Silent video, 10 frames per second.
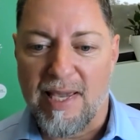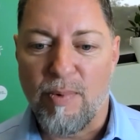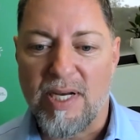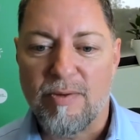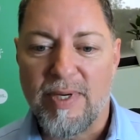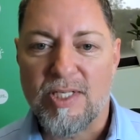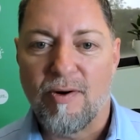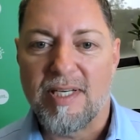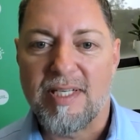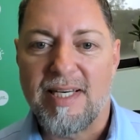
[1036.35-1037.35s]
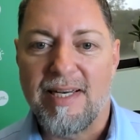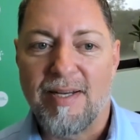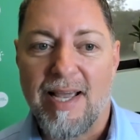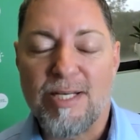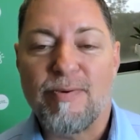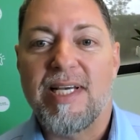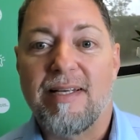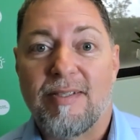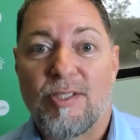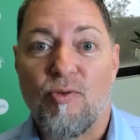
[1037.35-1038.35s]
And we start to see, as we
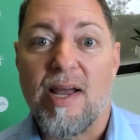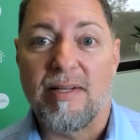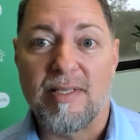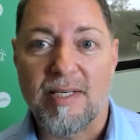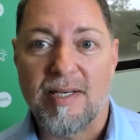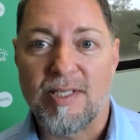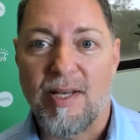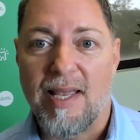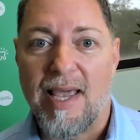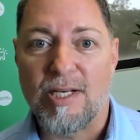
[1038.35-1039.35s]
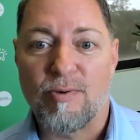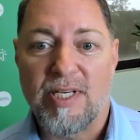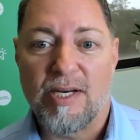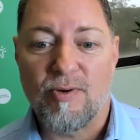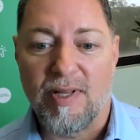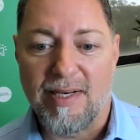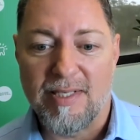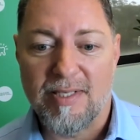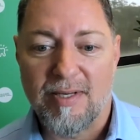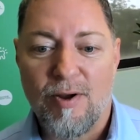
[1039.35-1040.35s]
see trends, because as we're
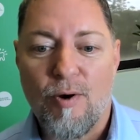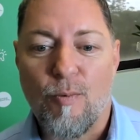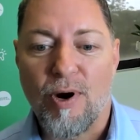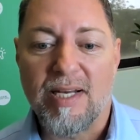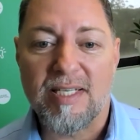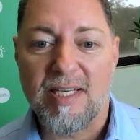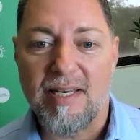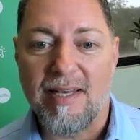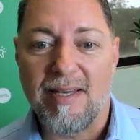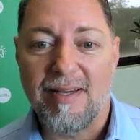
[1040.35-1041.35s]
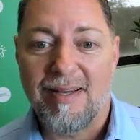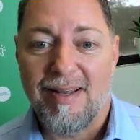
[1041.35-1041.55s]
centralized, we're going to see